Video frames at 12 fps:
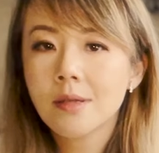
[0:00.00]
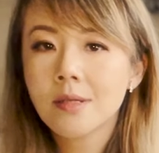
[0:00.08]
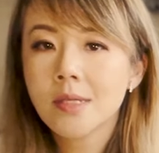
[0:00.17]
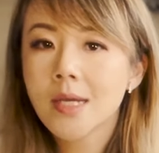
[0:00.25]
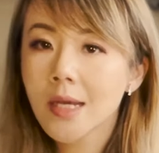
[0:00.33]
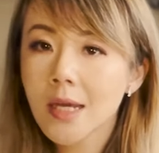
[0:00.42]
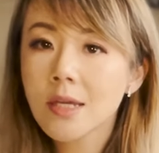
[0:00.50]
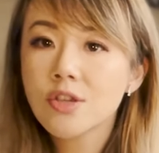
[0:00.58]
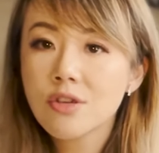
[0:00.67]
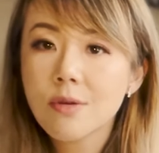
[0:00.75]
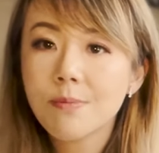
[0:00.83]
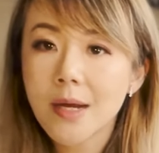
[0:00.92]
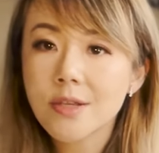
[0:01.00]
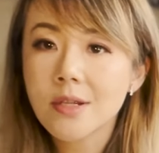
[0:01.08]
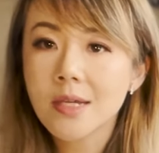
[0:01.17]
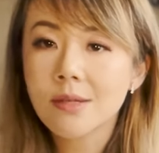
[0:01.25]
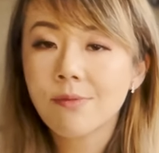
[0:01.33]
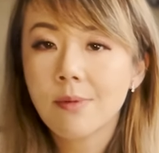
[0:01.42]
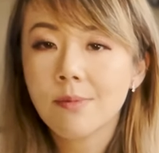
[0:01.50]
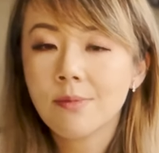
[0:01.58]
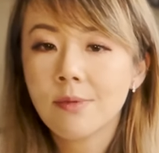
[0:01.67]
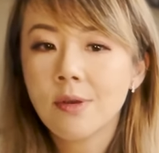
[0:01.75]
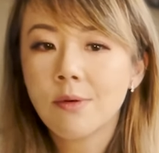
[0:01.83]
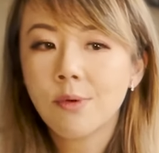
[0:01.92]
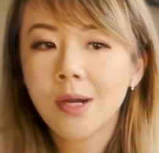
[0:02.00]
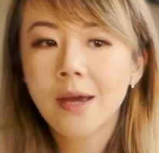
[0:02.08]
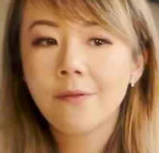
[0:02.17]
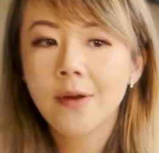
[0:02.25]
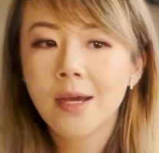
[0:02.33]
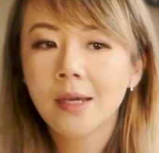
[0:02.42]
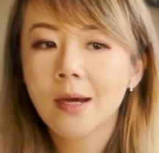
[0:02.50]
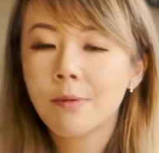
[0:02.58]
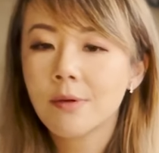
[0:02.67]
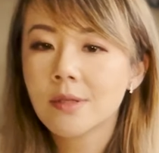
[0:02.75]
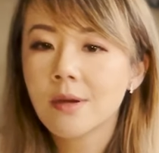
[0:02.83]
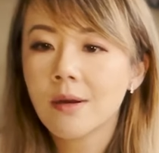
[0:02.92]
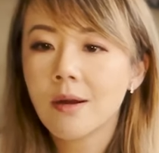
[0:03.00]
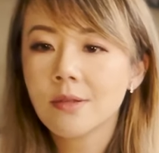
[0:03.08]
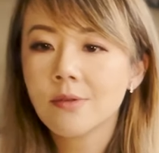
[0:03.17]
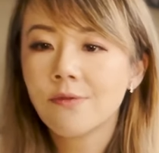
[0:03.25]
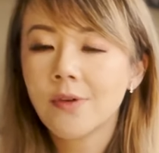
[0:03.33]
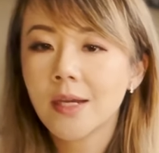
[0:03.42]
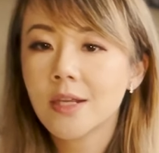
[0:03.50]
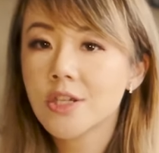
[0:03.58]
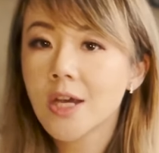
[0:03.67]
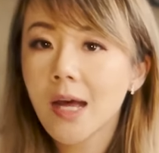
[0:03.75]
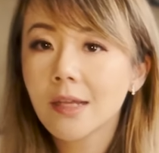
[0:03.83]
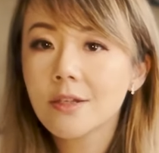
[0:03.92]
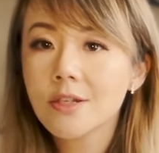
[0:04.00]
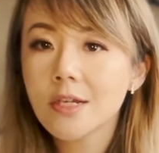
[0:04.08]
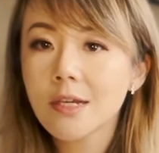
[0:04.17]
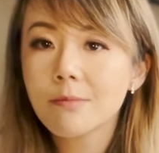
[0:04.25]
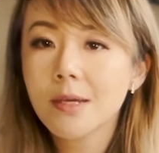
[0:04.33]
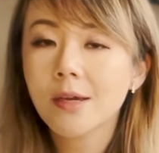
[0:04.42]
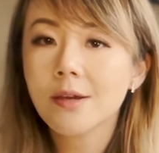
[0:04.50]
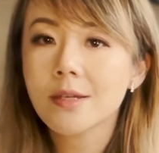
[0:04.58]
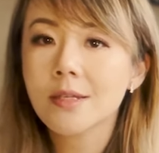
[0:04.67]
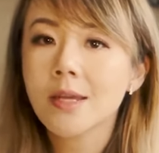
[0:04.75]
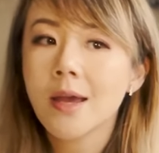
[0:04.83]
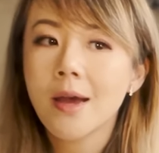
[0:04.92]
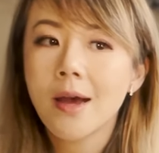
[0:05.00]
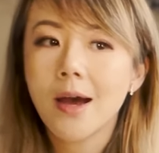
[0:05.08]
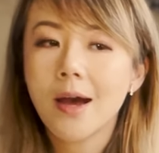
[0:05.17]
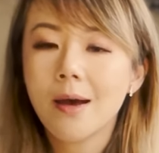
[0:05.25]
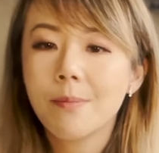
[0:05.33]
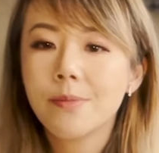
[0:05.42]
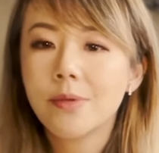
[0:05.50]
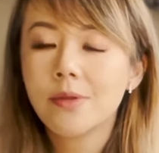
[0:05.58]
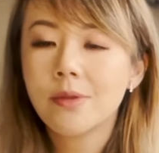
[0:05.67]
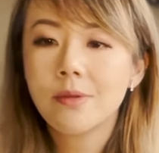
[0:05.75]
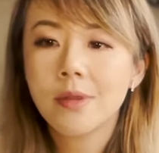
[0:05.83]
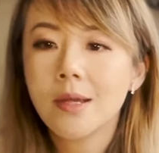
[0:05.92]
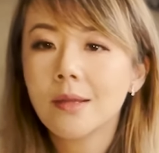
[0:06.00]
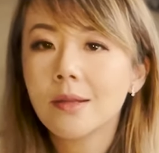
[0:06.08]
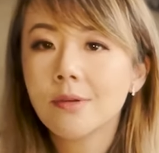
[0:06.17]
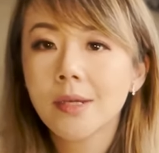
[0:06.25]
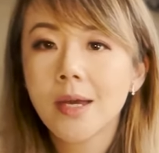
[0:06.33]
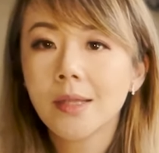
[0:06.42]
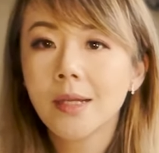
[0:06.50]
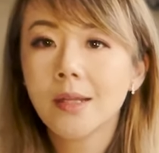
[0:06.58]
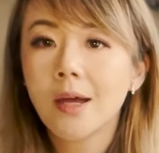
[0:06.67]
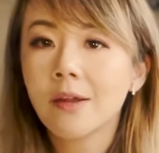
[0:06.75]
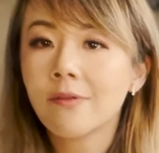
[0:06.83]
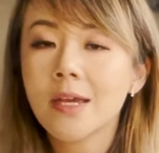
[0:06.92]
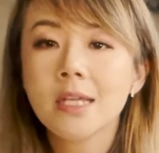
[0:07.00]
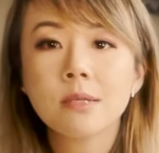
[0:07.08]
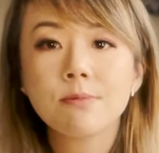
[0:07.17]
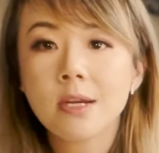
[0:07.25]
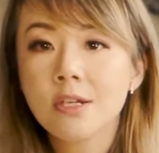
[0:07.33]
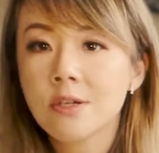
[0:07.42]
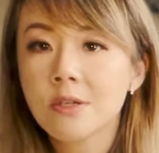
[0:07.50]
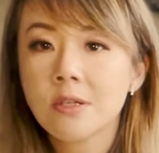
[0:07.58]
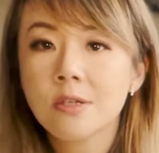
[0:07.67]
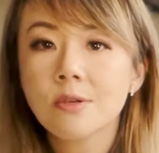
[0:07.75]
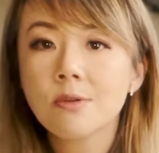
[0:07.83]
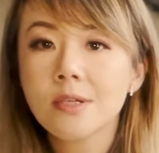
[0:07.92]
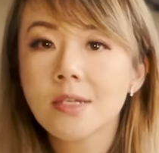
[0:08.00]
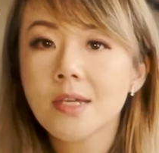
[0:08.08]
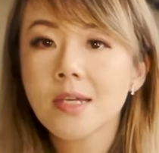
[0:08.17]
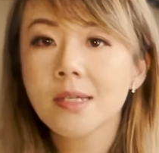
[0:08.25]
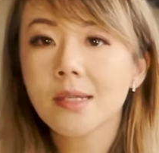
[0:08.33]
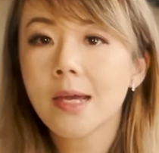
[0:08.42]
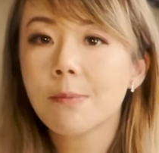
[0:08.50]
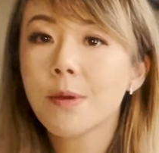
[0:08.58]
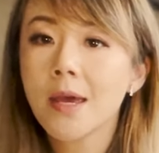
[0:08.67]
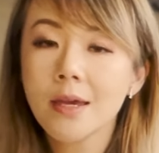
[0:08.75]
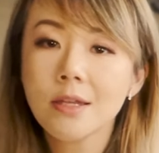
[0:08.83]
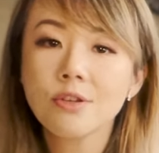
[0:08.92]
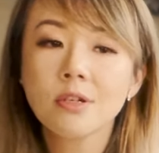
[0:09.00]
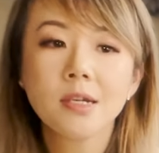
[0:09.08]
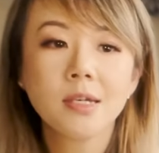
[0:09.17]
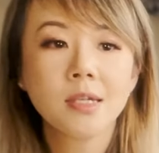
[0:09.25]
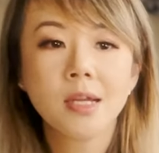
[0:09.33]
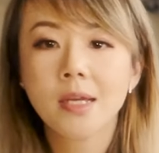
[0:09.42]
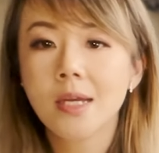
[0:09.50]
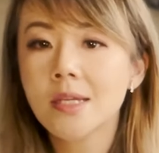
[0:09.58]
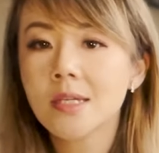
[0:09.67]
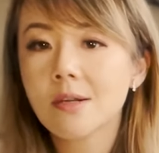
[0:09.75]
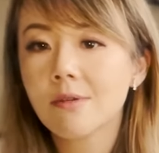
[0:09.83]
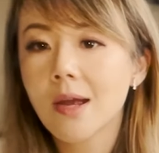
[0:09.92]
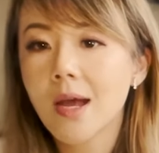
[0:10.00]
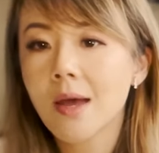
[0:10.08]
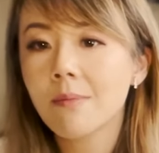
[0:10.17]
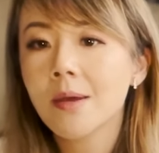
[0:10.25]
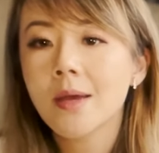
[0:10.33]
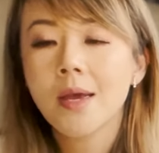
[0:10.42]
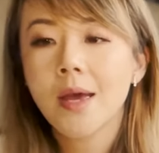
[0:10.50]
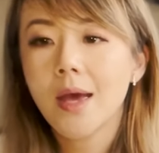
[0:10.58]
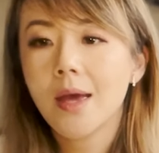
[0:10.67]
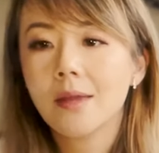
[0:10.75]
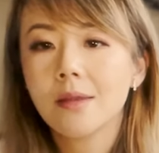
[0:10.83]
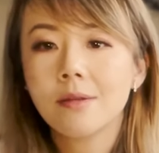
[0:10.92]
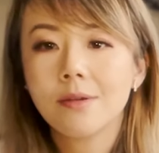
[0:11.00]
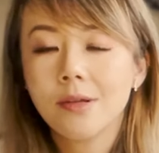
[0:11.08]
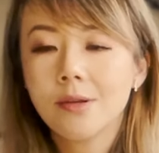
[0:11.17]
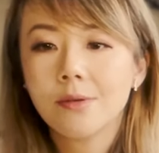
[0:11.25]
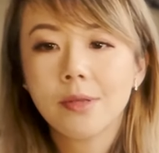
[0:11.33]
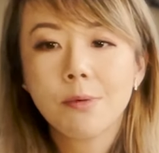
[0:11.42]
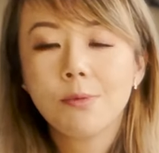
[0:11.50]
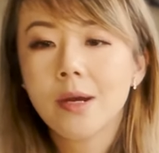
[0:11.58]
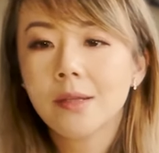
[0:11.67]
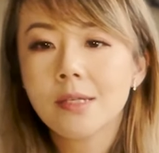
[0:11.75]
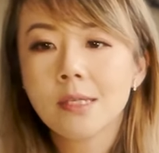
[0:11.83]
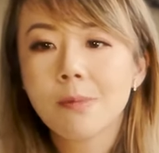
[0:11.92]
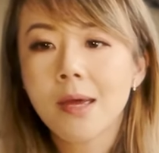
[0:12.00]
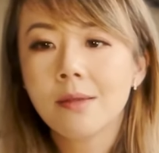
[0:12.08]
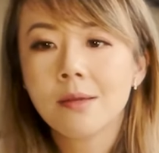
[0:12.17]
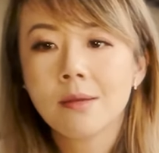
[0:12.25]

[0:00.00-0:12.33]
Sticking to your budget is what I find couples are also find it challenging, because They look at a lot of inspiration sources like Pinterest and Instagram, and they want to spend